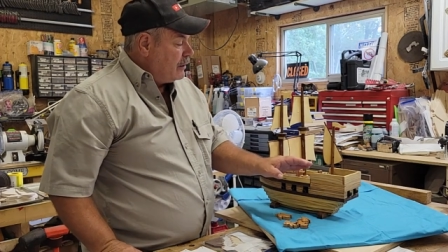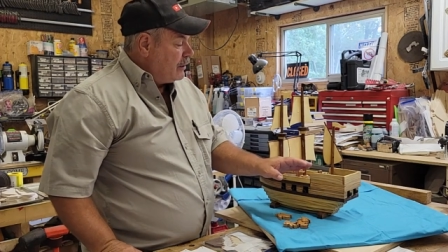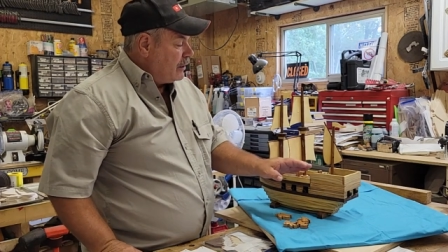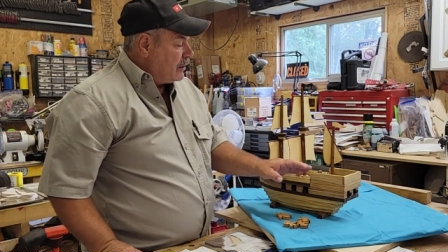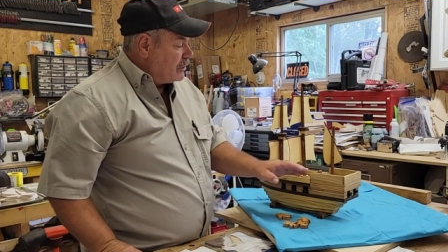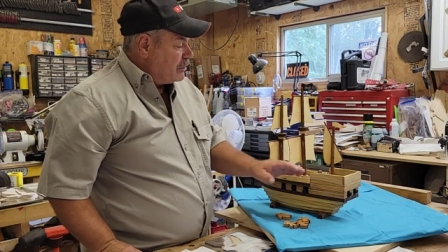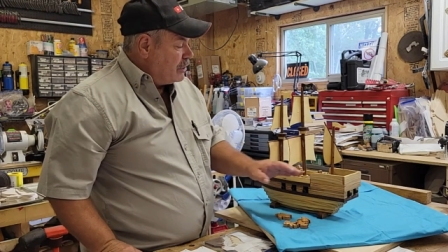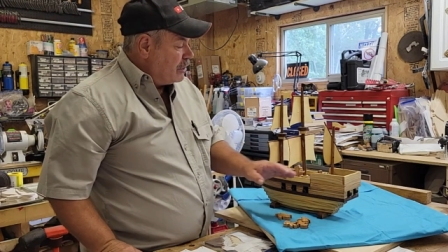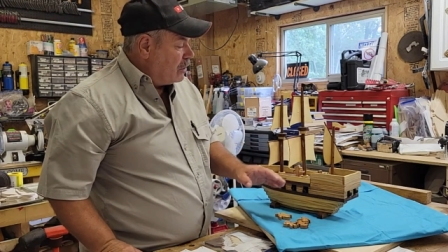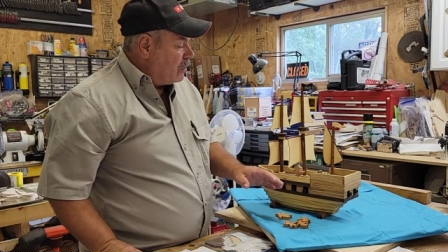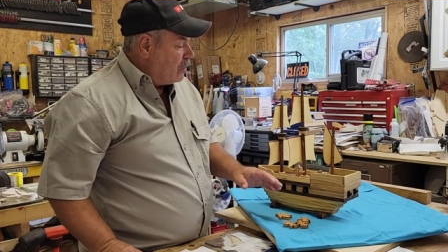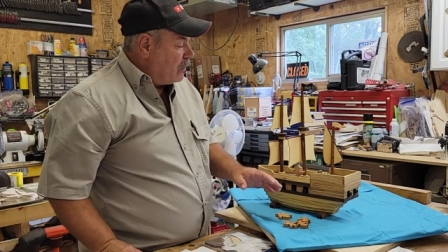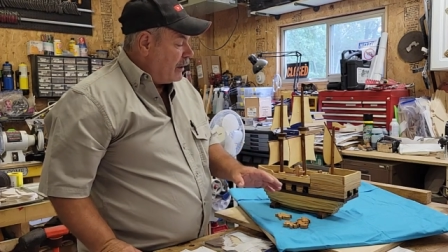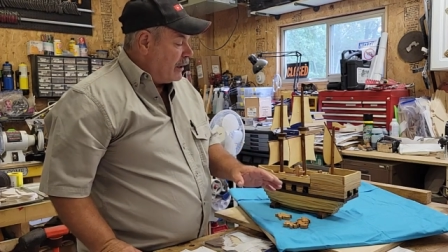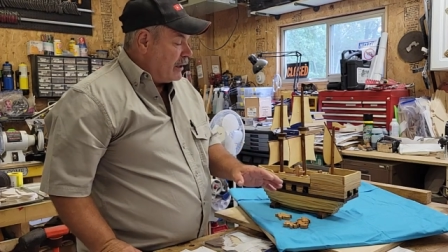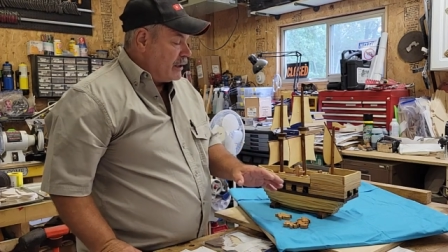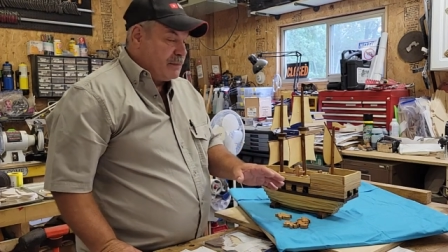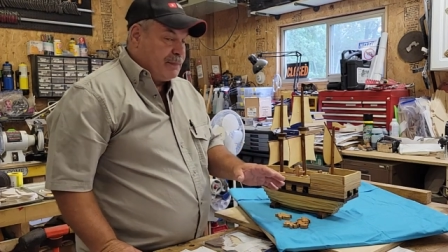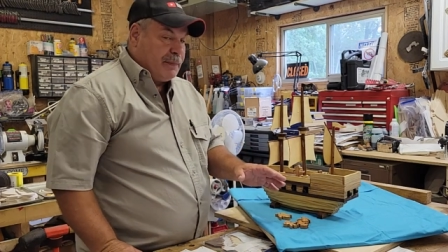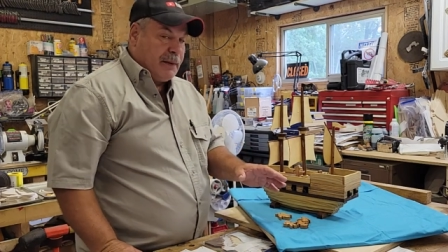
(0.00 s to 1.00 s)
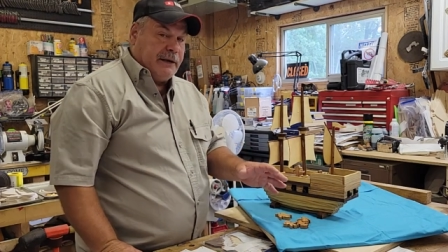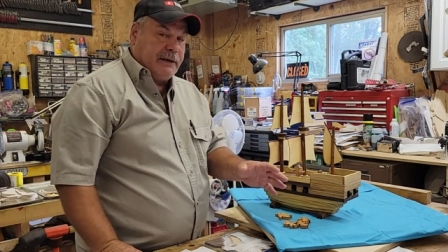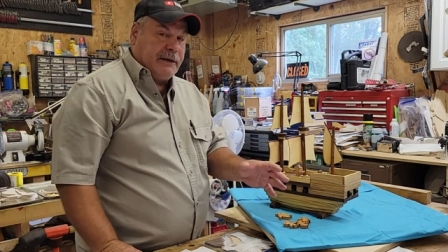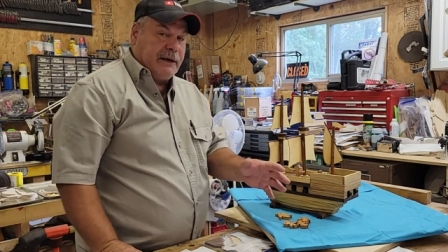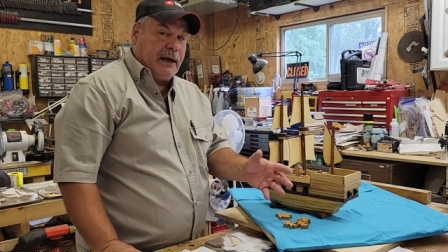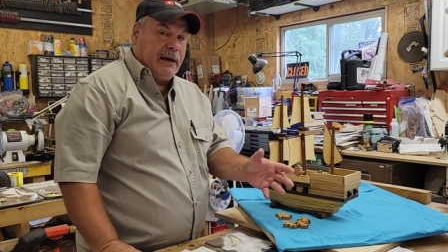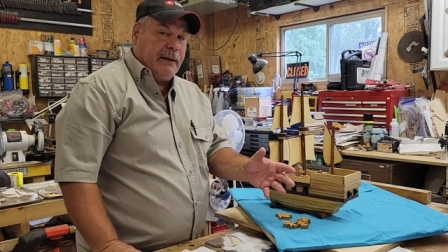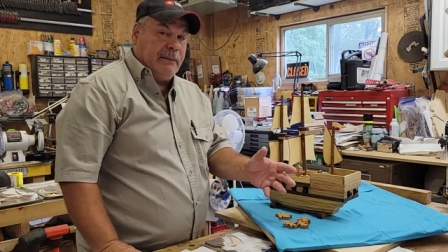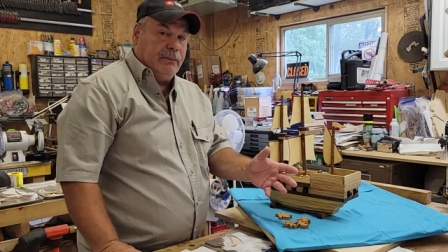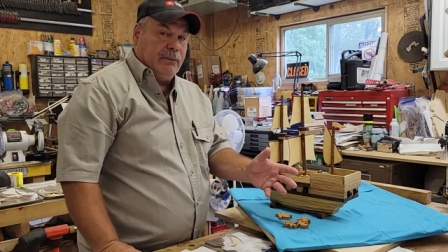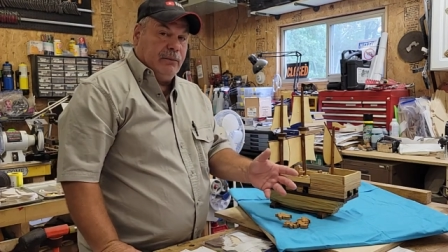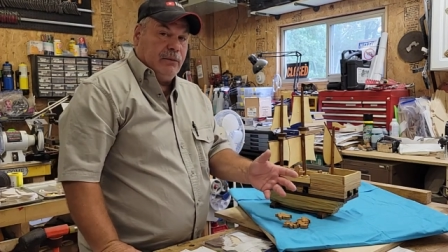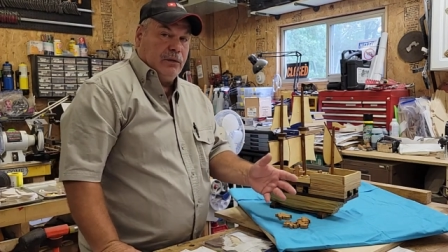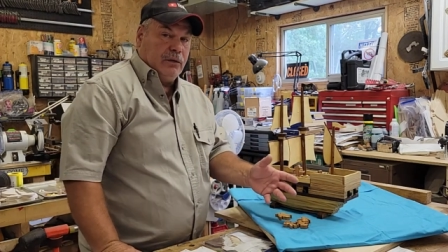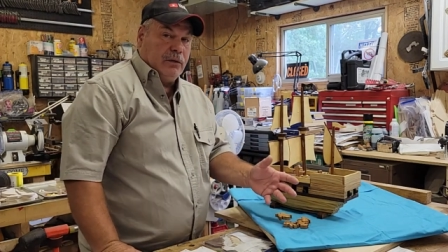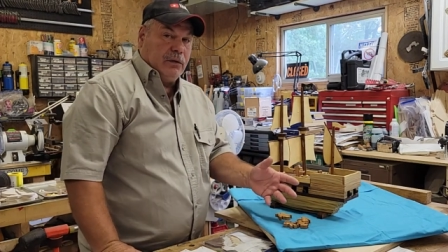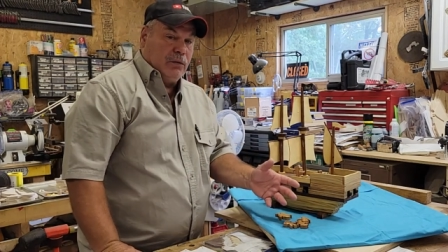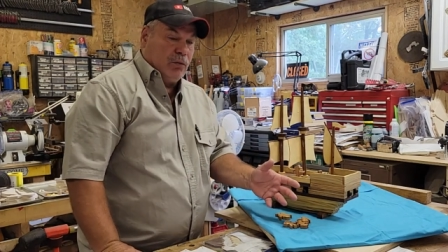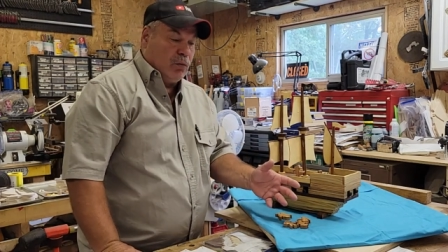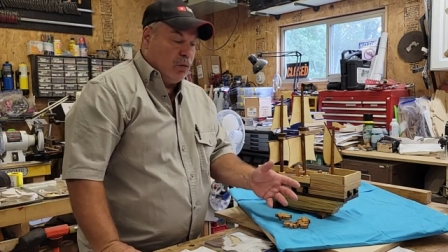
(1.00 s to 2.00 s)
because you don't want to spend time
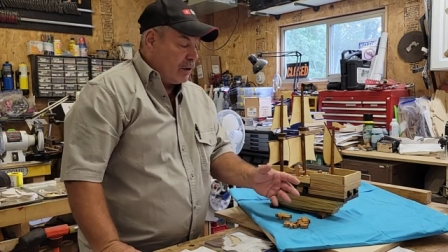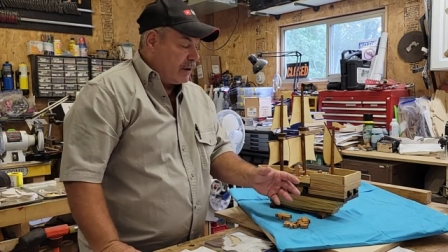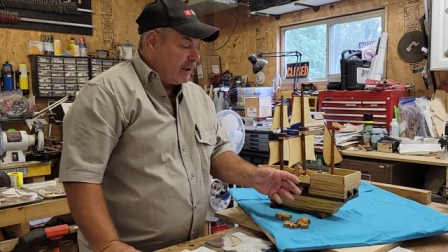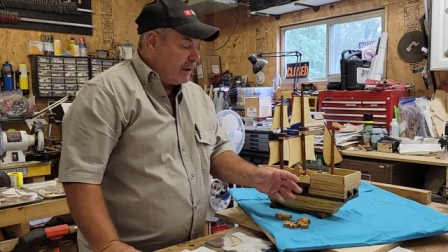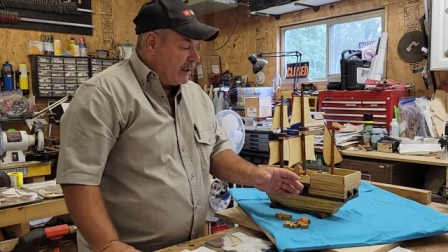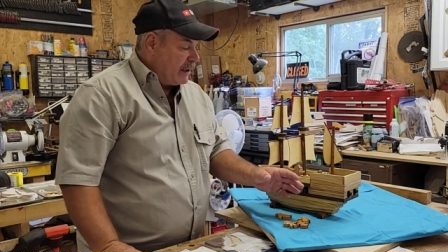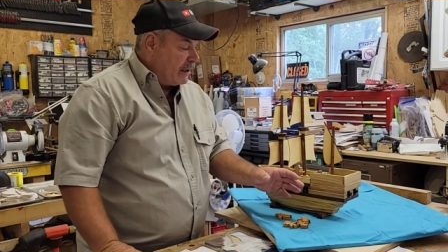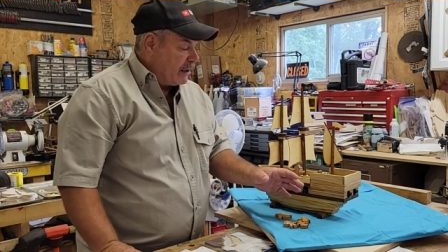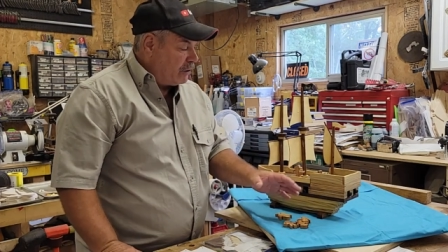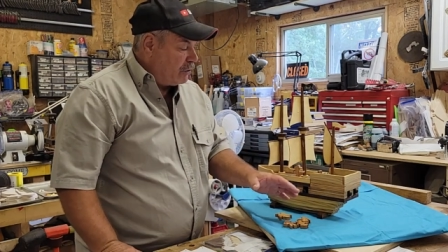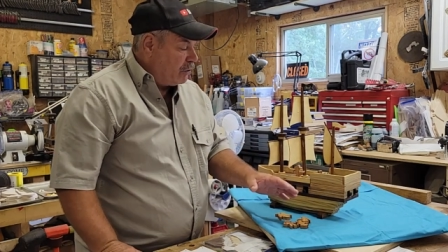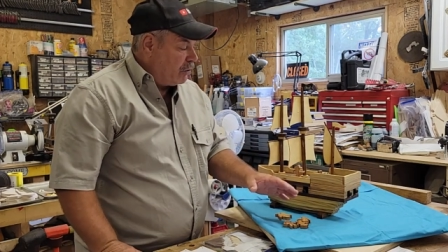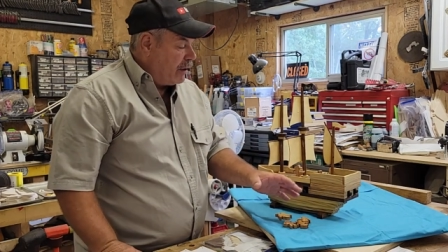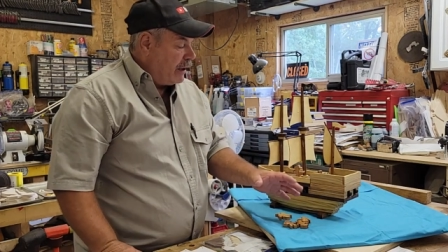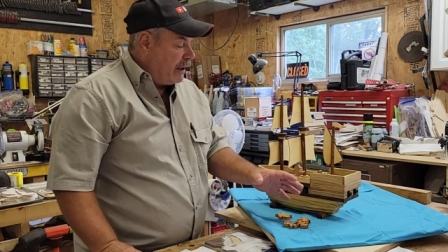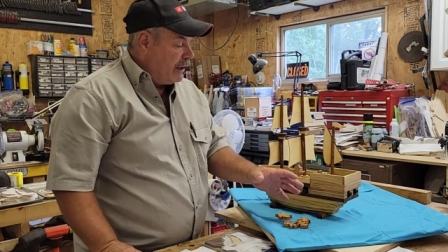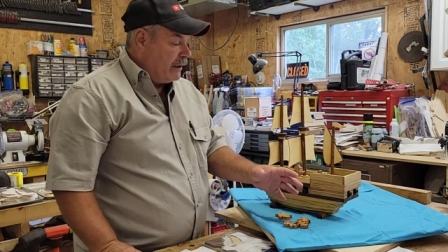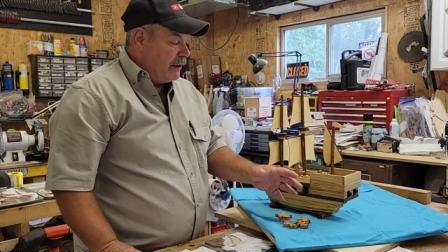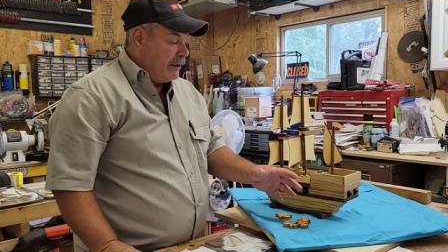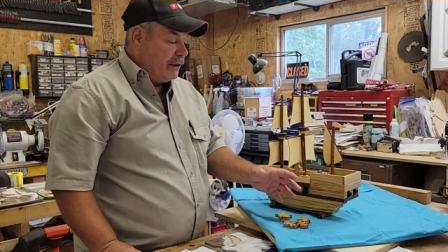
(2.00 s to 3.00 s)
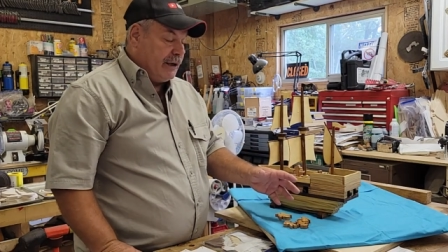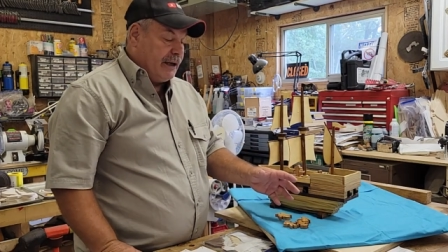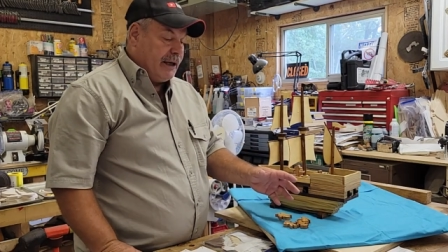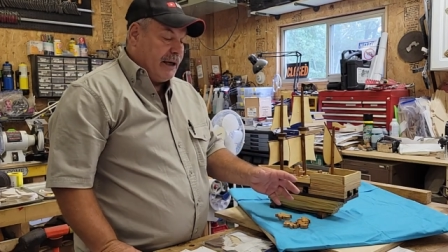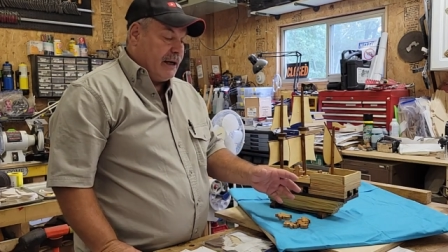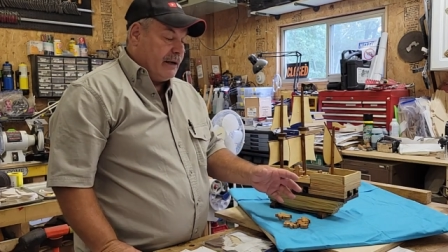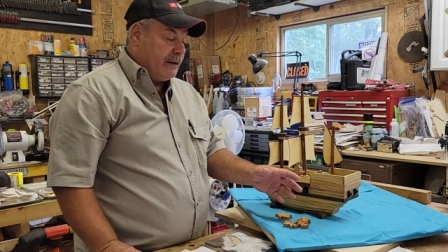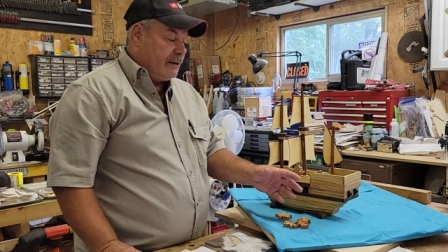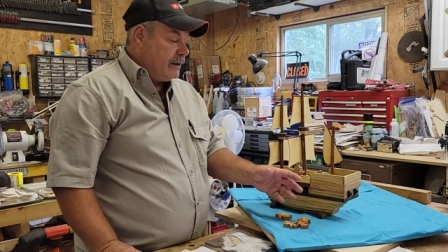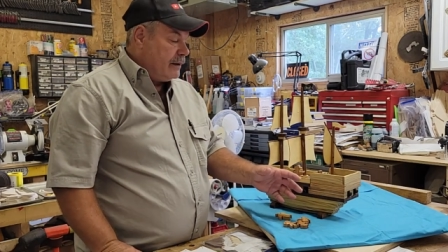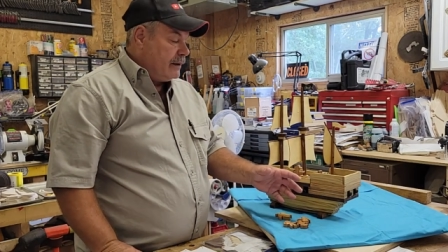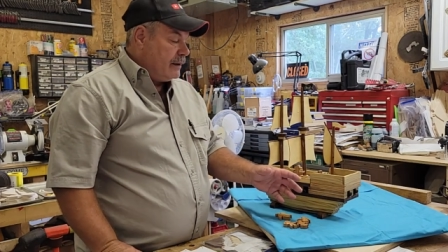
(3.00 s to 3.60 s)
working on a toy and then you got to